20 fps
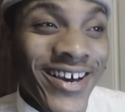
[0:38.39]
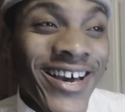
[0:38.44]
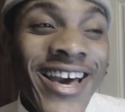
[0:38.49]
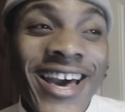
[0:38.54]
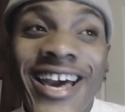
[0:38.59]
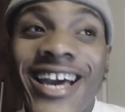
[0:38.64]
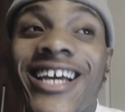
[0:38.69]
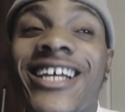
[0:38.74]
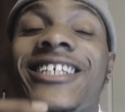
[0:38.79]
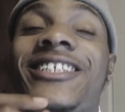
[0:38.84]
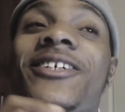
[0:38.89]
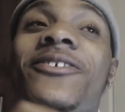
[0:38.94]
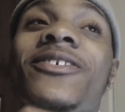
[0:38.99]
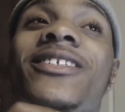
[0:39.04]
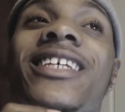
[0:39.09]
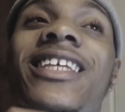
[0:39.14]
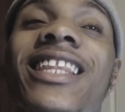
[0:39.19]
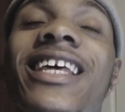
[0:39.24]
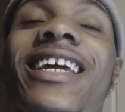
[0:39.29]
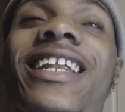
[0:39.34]
Because it
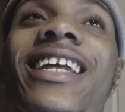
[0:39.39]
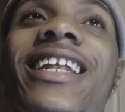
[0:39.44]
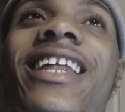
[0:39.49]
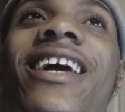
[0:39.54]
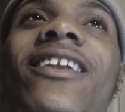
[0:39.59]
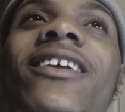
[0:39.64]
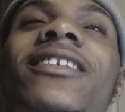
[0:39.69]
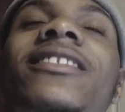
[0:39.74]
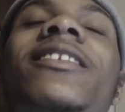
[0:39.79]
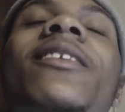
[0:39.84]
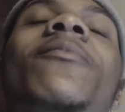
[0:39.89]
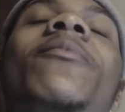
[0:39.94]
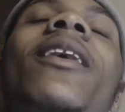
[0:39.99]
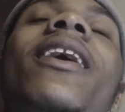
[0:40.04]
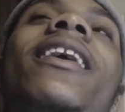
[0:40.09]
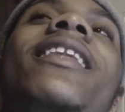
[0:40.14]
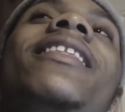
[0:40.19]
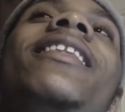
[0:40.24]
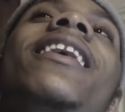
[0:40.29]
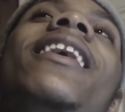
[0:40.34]
was a lady down there. So I'm
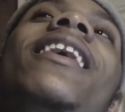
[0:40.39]
like,